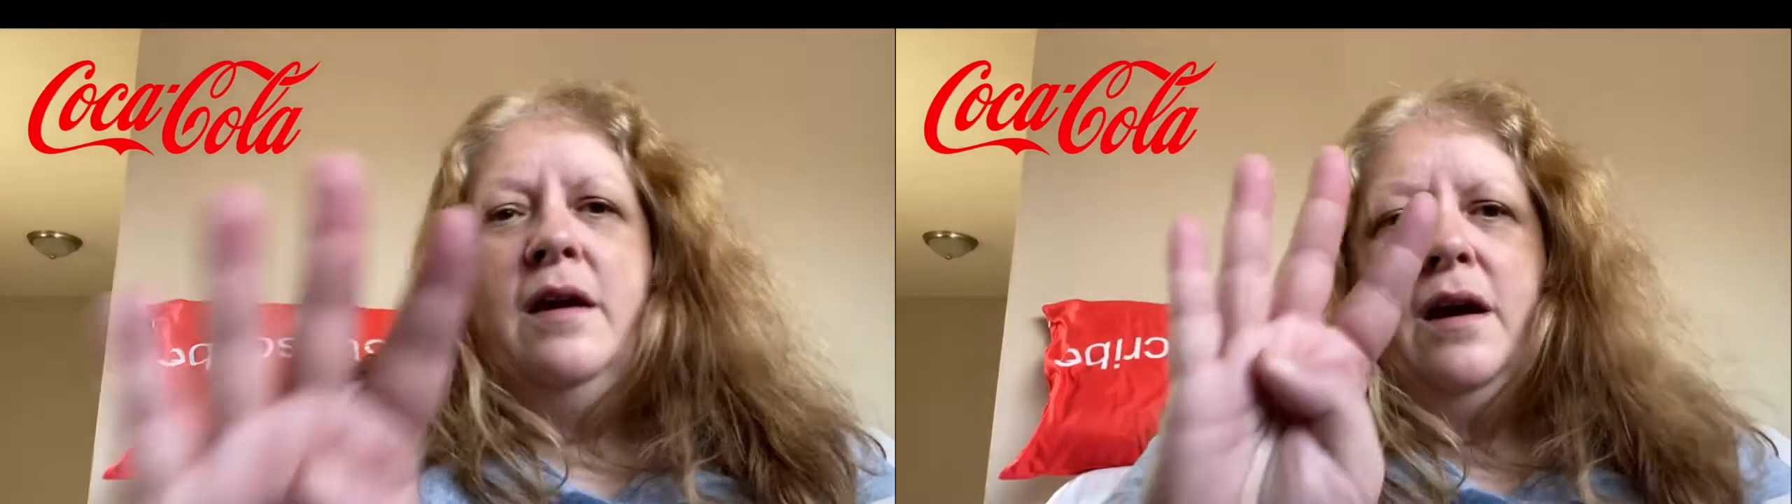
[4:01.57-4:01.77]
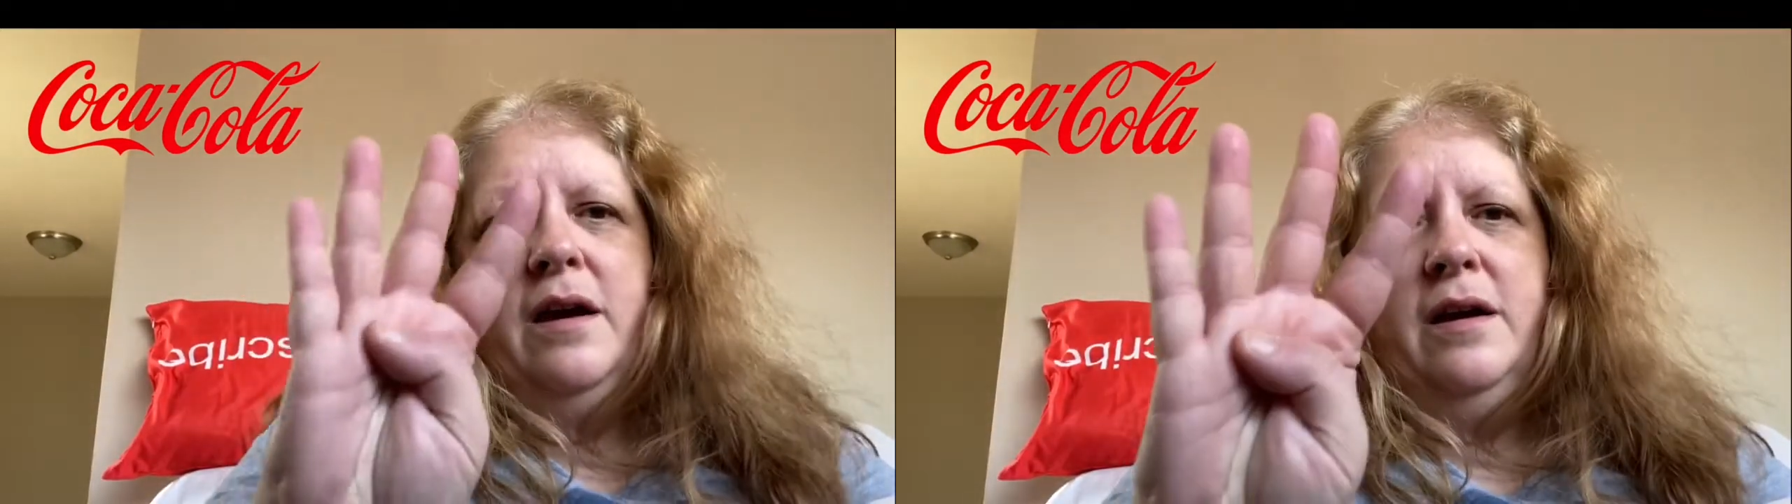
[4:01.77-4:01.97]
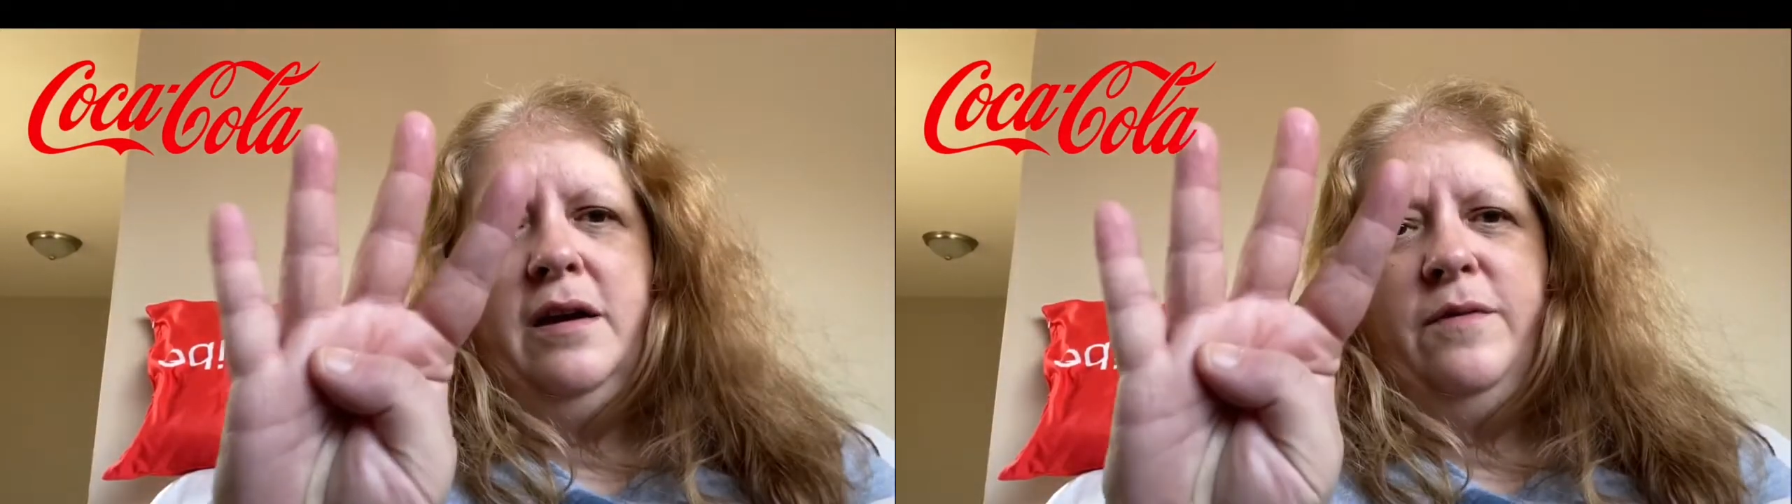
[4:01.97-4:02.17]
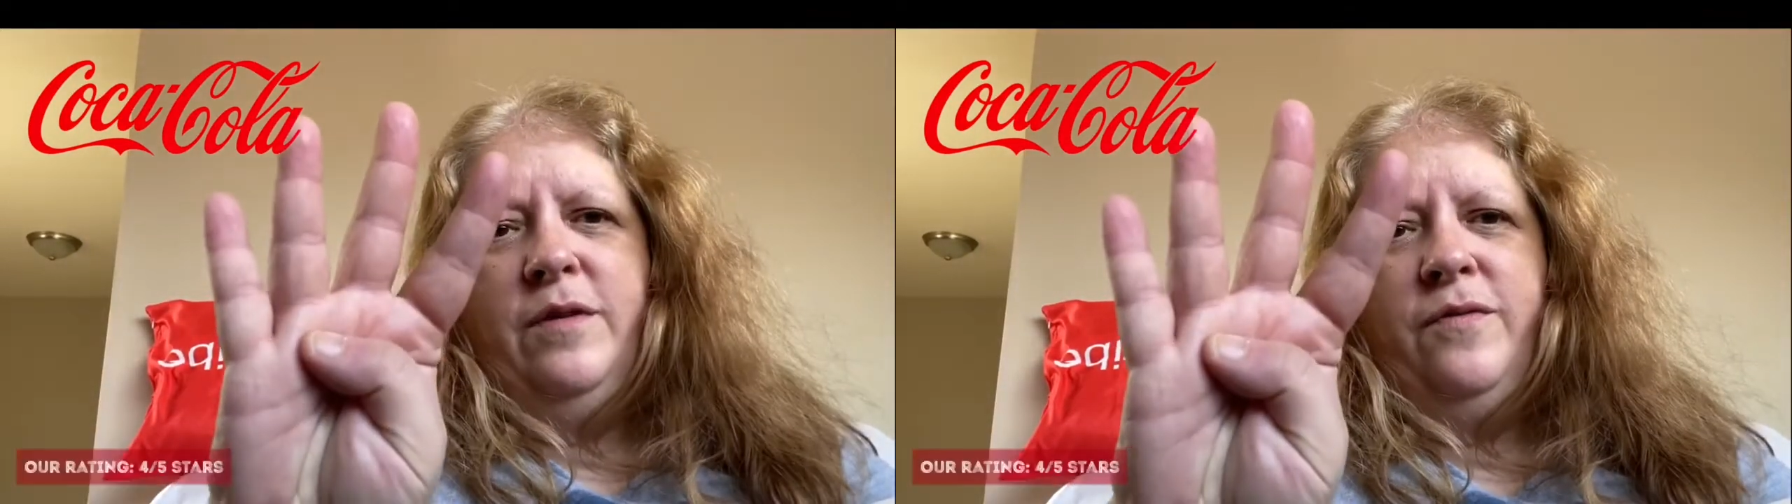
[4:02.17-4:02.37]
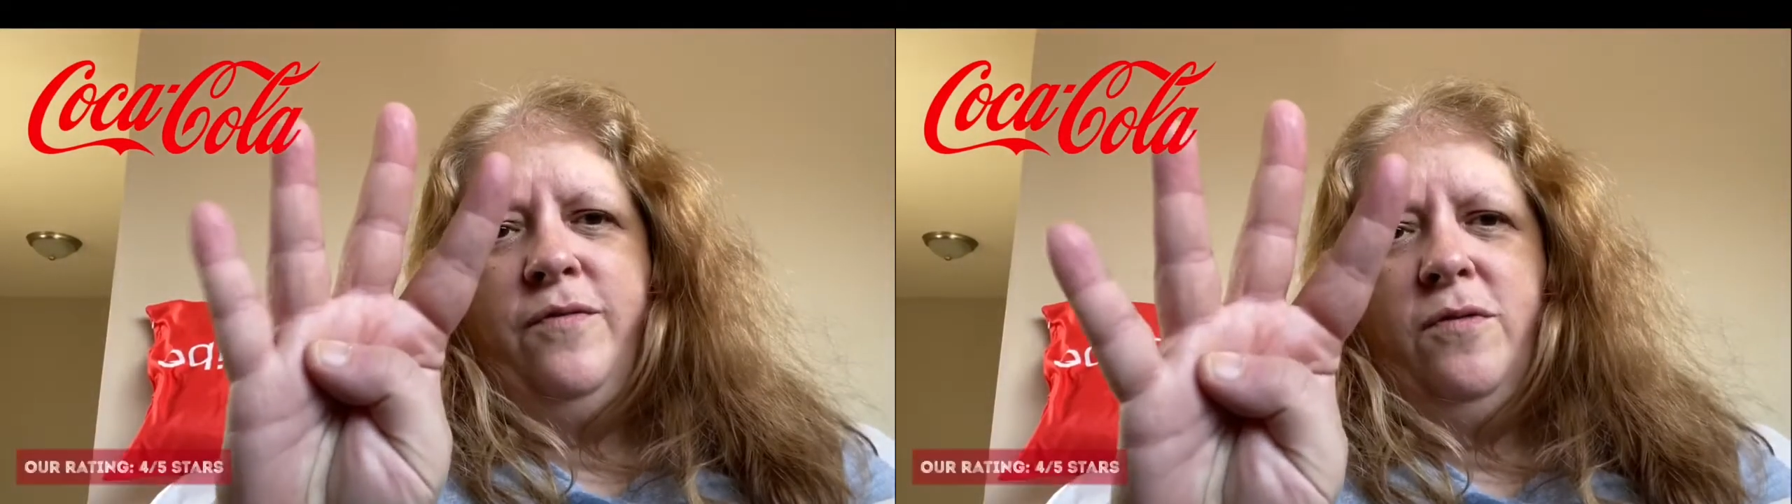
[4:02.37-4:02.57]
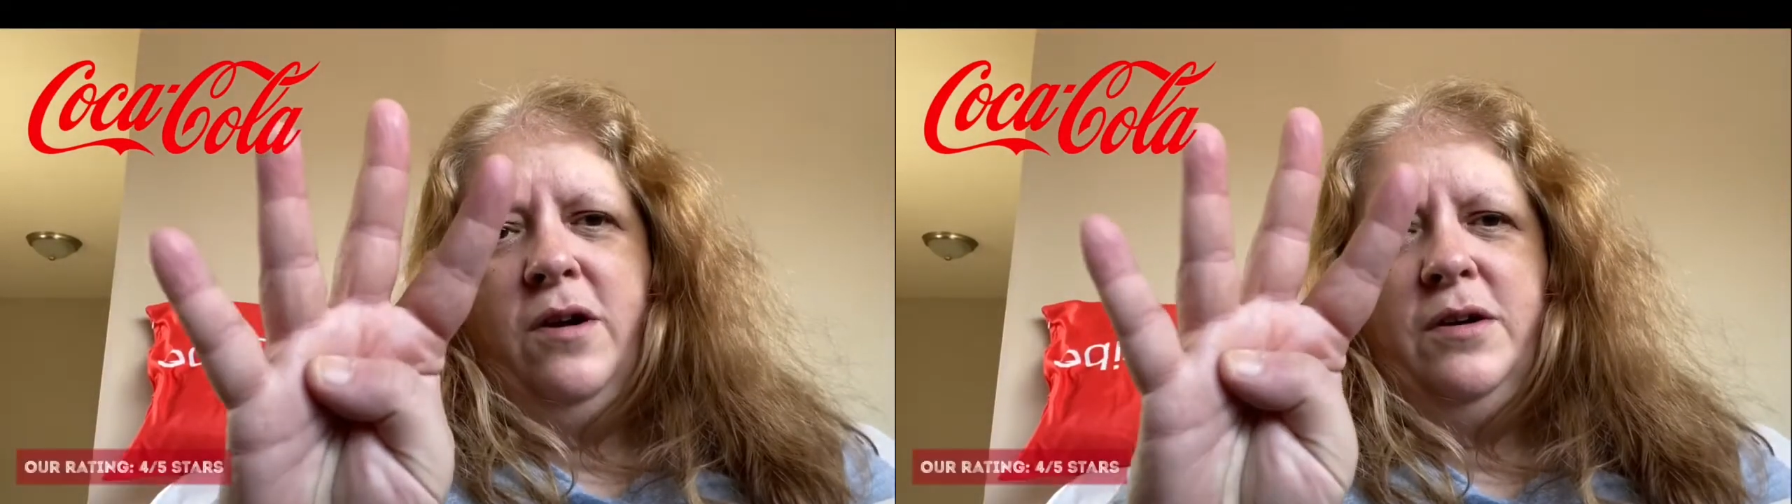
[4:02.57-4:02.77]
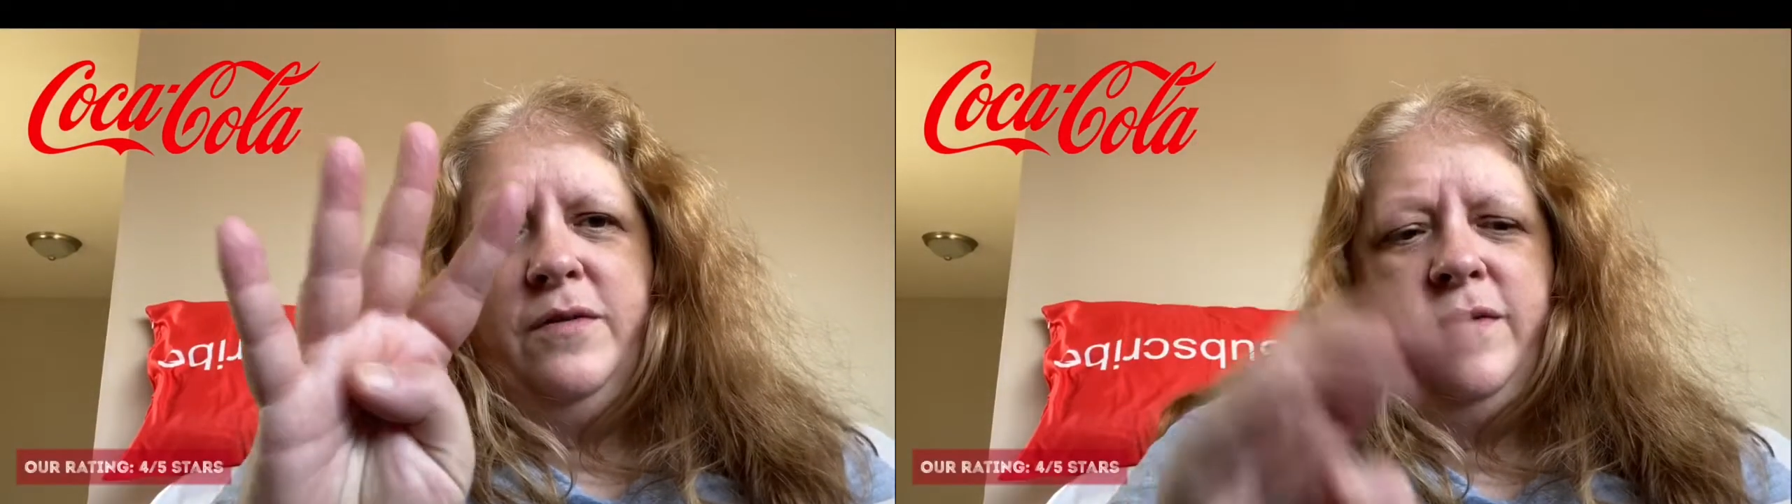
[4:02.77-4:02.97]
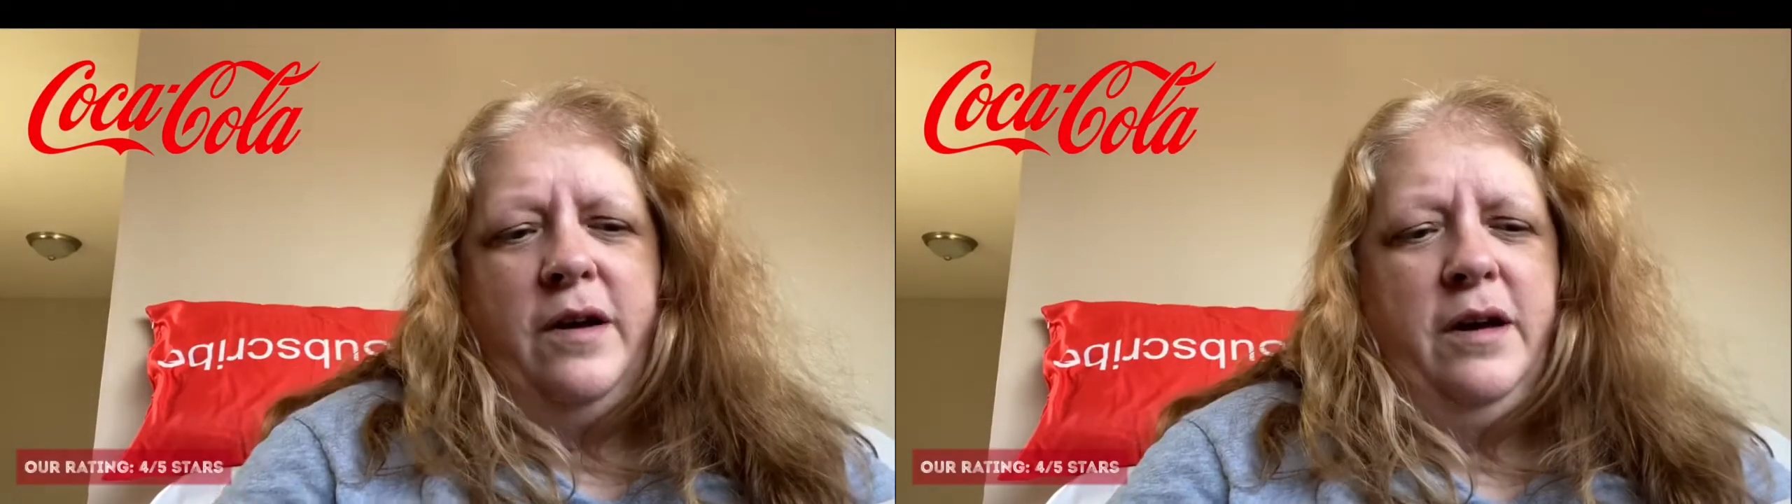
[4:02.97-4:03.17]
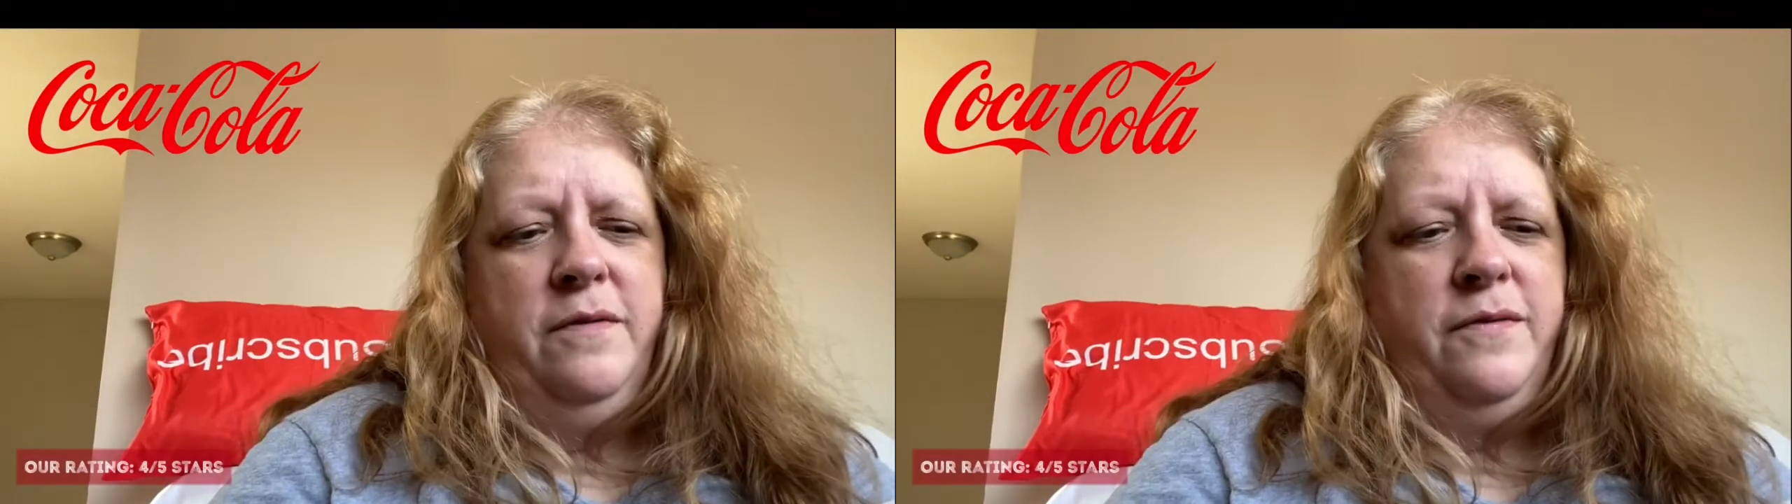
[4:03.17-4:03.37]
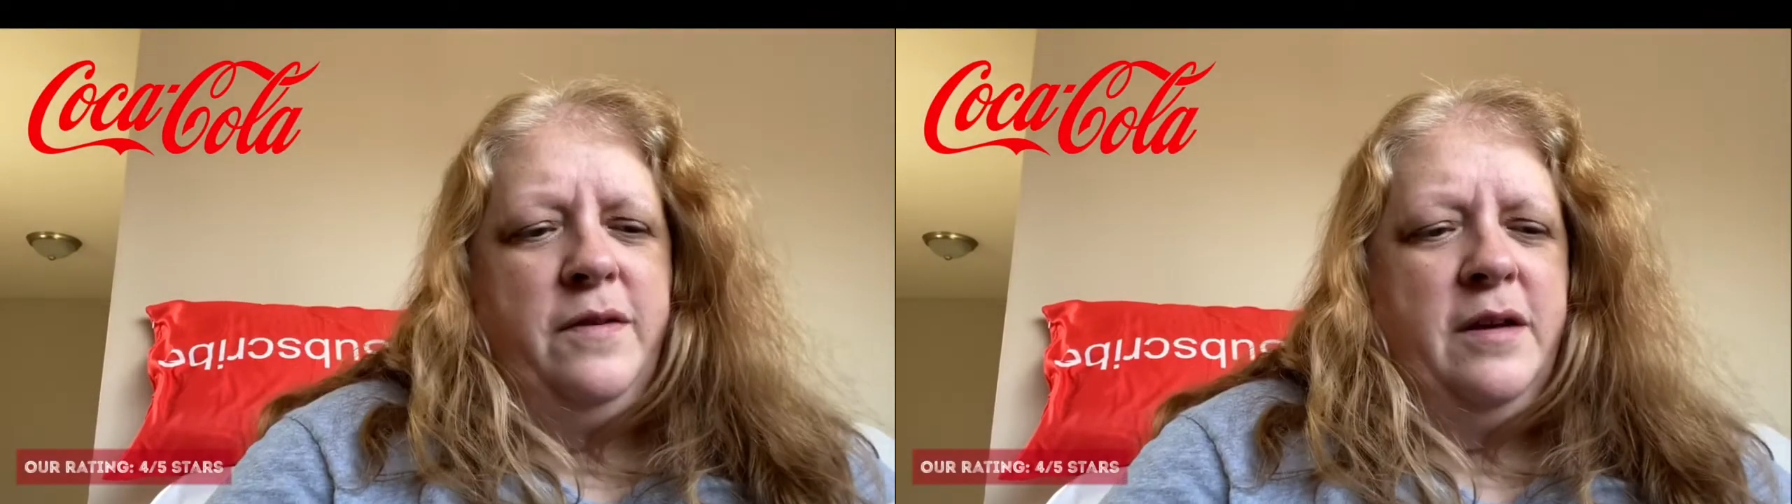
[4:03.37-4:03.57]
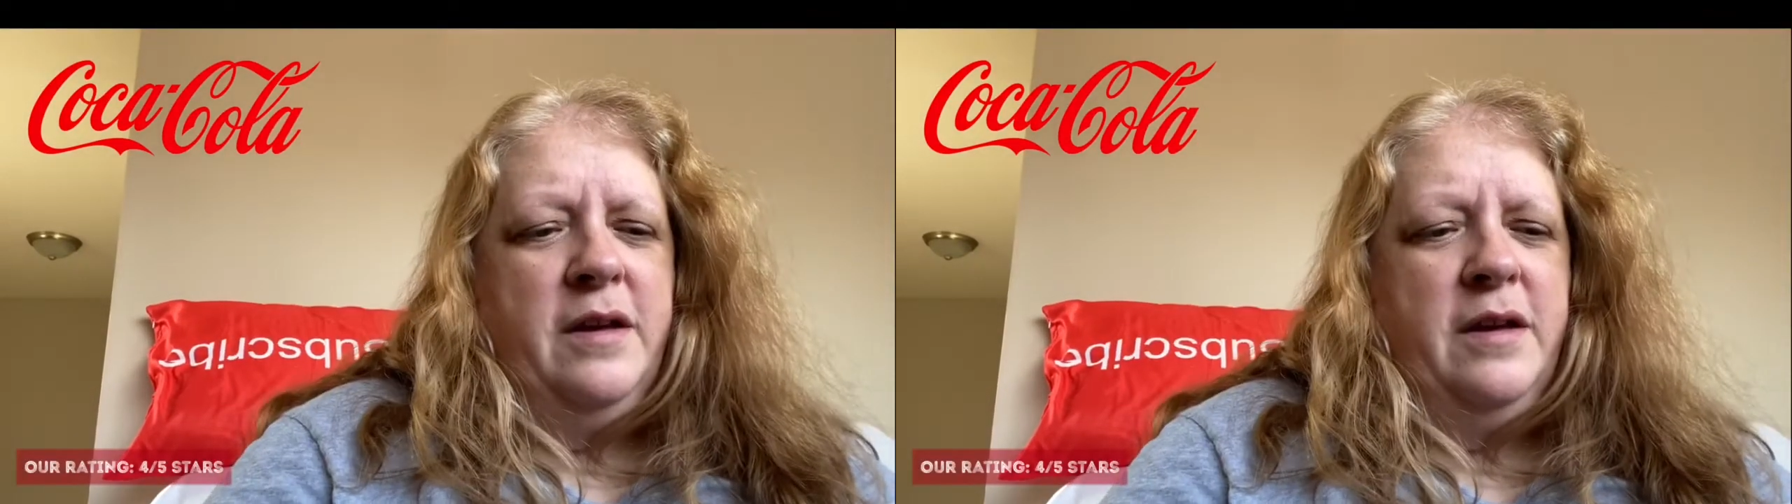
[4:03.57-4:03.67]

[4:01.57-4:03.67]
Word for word: I'm going to give it four out of five,